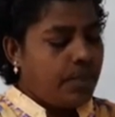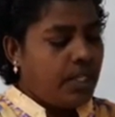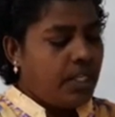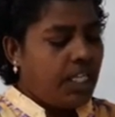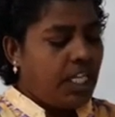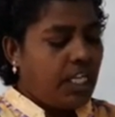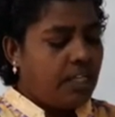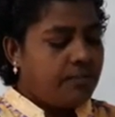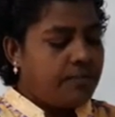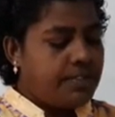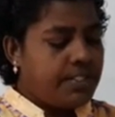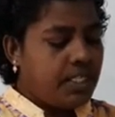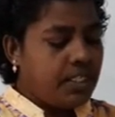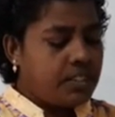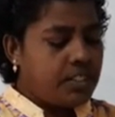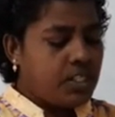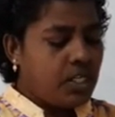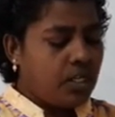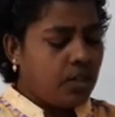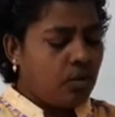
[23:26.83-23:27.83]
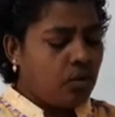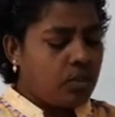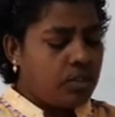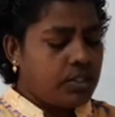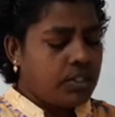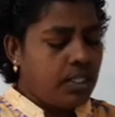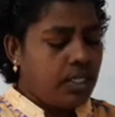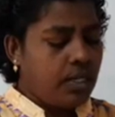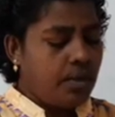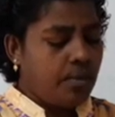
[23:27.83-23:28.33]
F section,
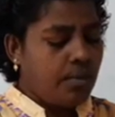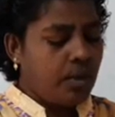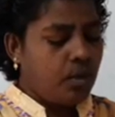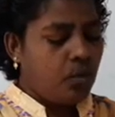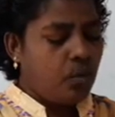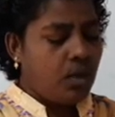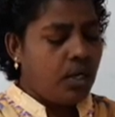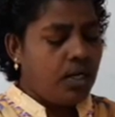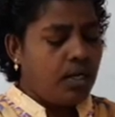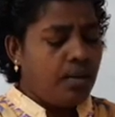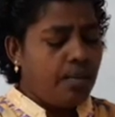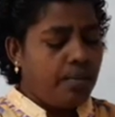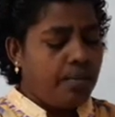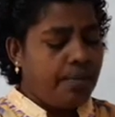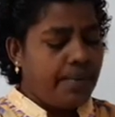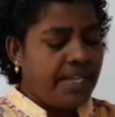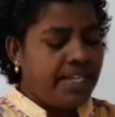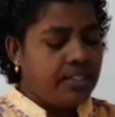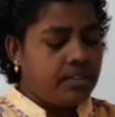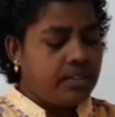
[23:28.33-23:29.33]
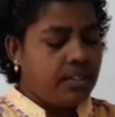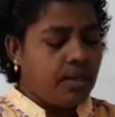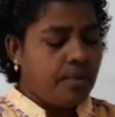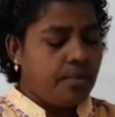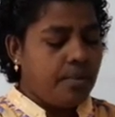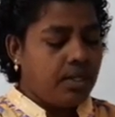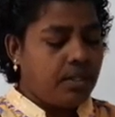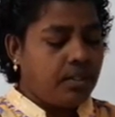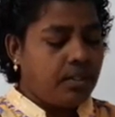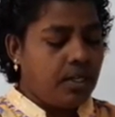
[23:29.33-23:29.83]
question number 1, page
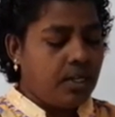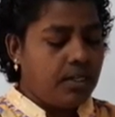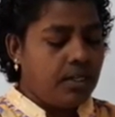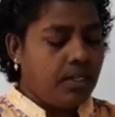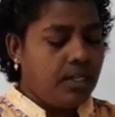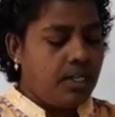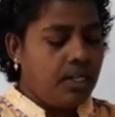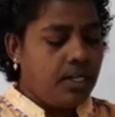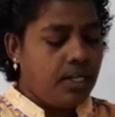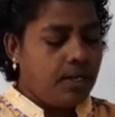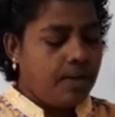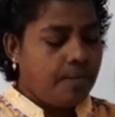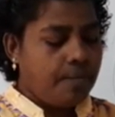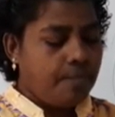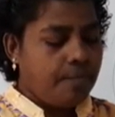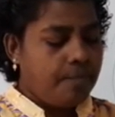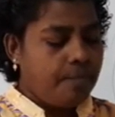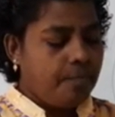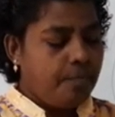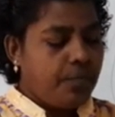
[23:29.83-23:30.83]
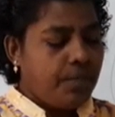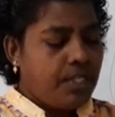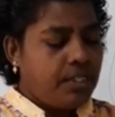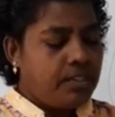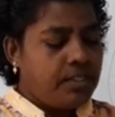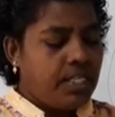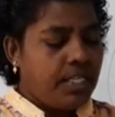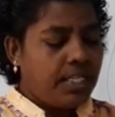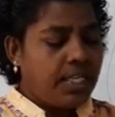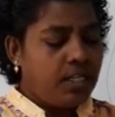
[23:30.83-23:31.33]
number 13.
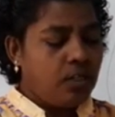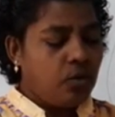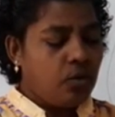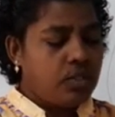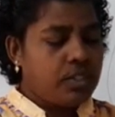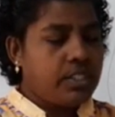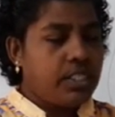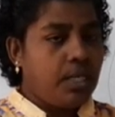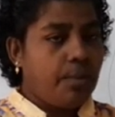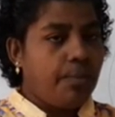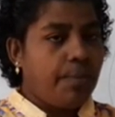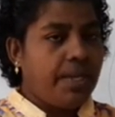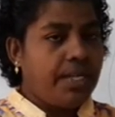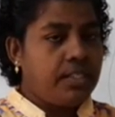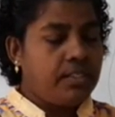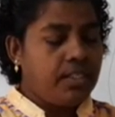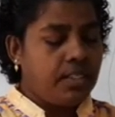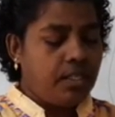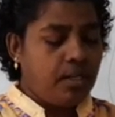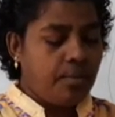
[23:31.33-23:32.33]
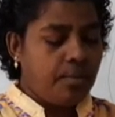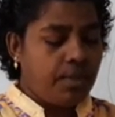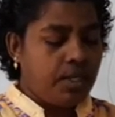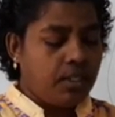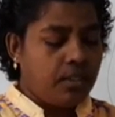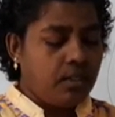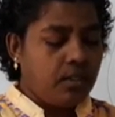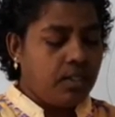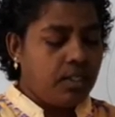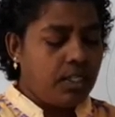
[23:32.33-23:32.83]
Second question, page
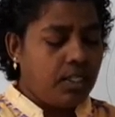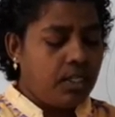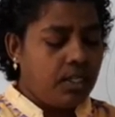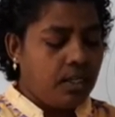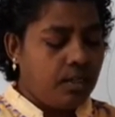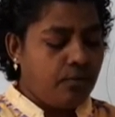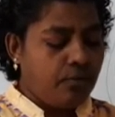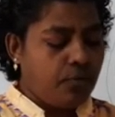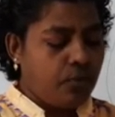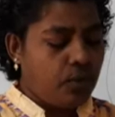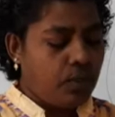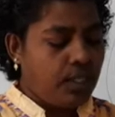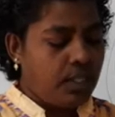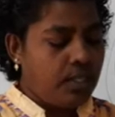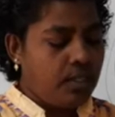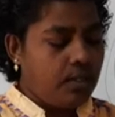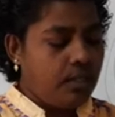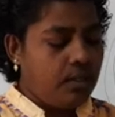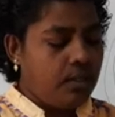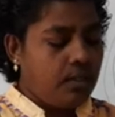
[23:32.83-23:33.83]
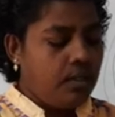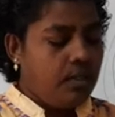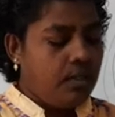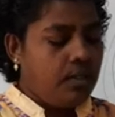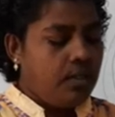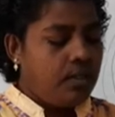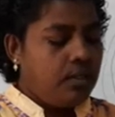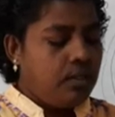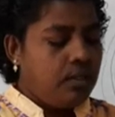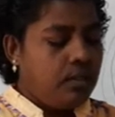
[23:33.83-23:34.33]
number 13 and 14.
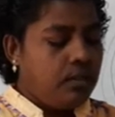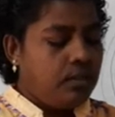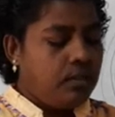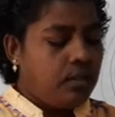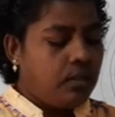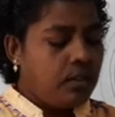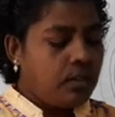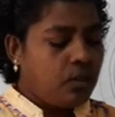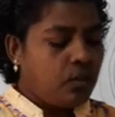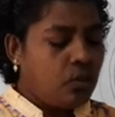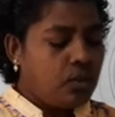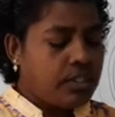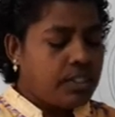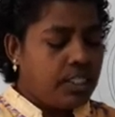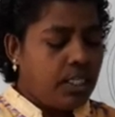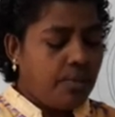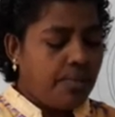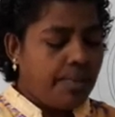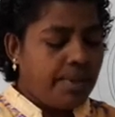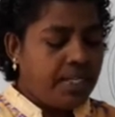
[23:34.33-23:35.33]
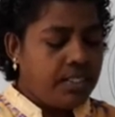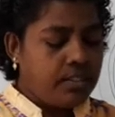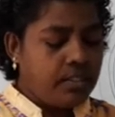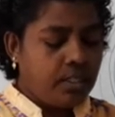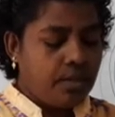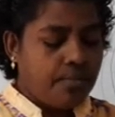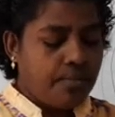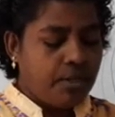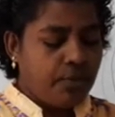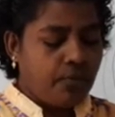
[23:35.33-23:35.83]
Third question, page
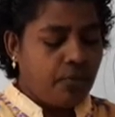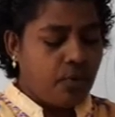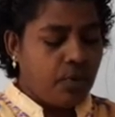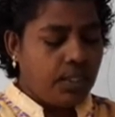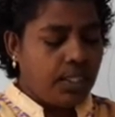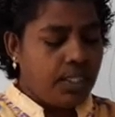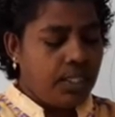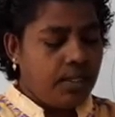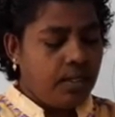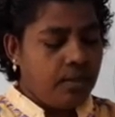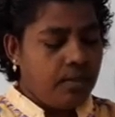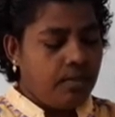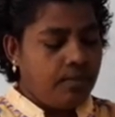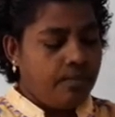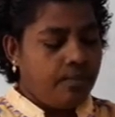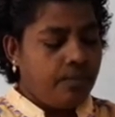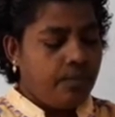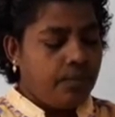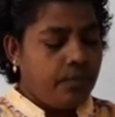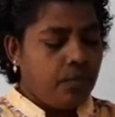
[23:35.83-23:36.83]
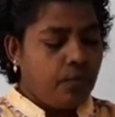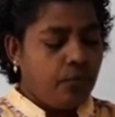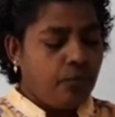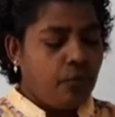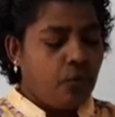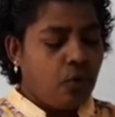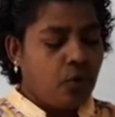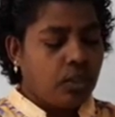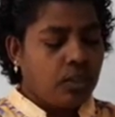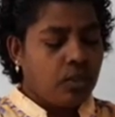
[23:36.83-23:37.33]
number 14.
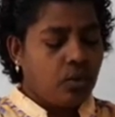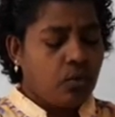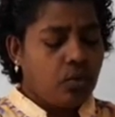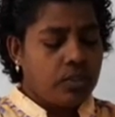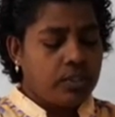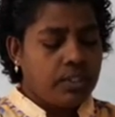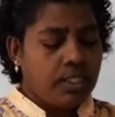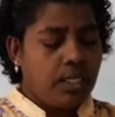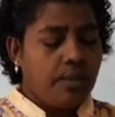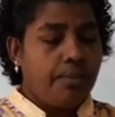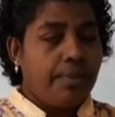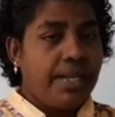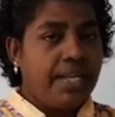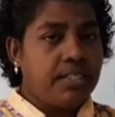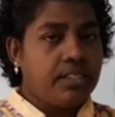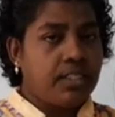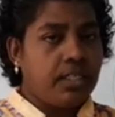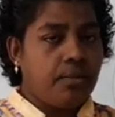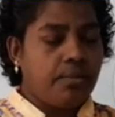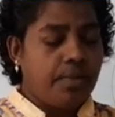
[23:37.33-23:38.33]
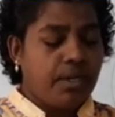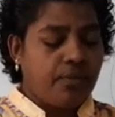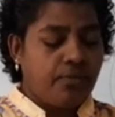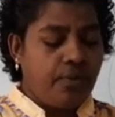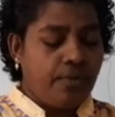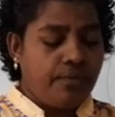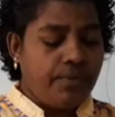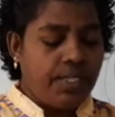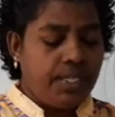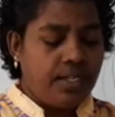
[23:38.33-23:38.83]
Fourth question, page number
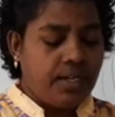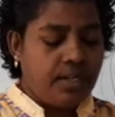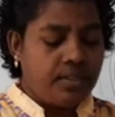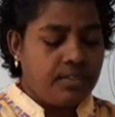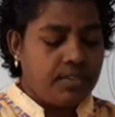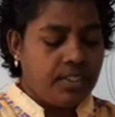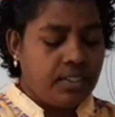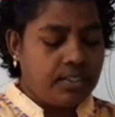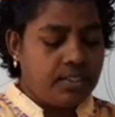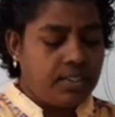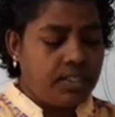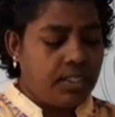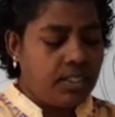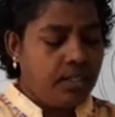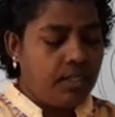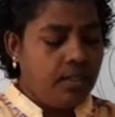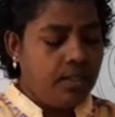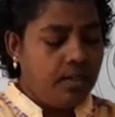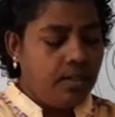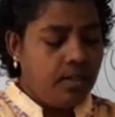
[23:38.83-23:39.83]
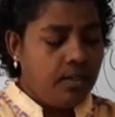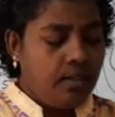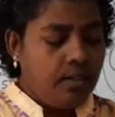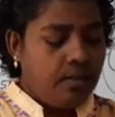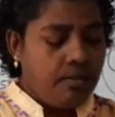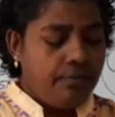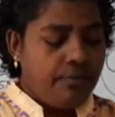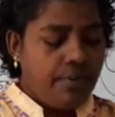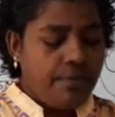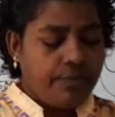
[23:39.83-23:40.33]
15 and 16.
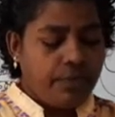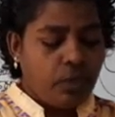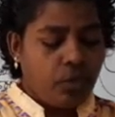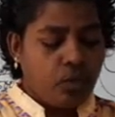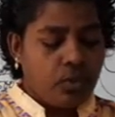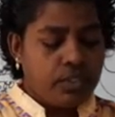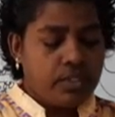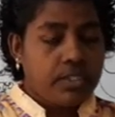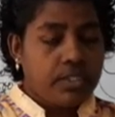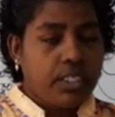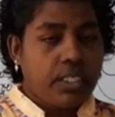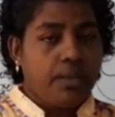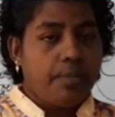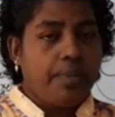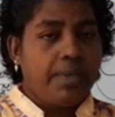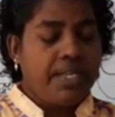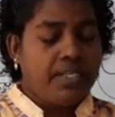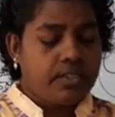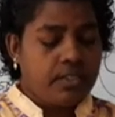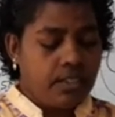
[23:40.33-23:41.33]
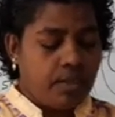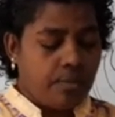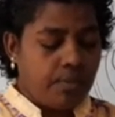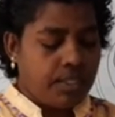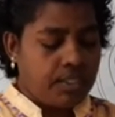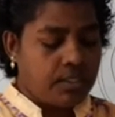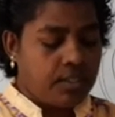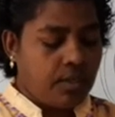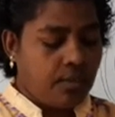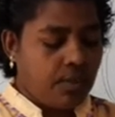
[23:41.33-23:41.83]
Fifth question, page
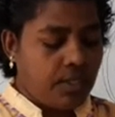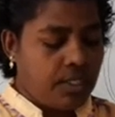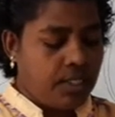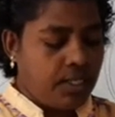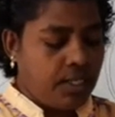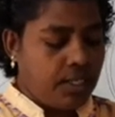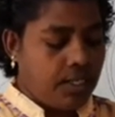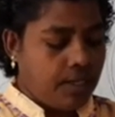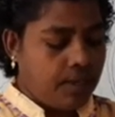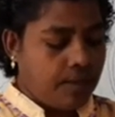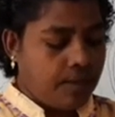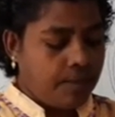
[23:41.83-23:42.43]
number 17.